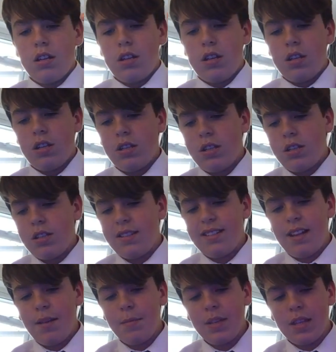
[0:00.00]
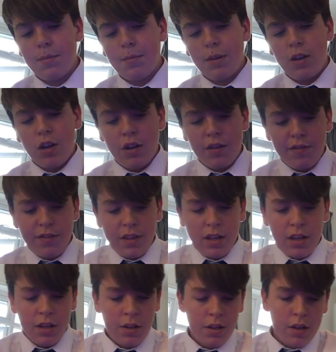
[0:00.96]
Some of them are off,
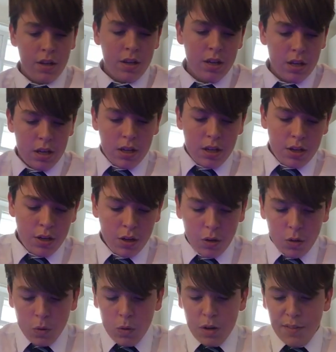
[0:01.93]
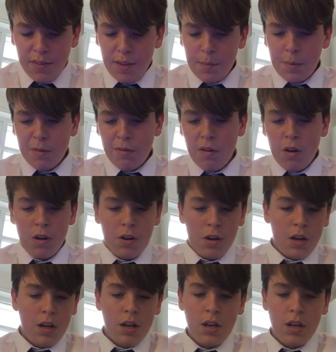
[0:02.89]
though. Not all of them are on.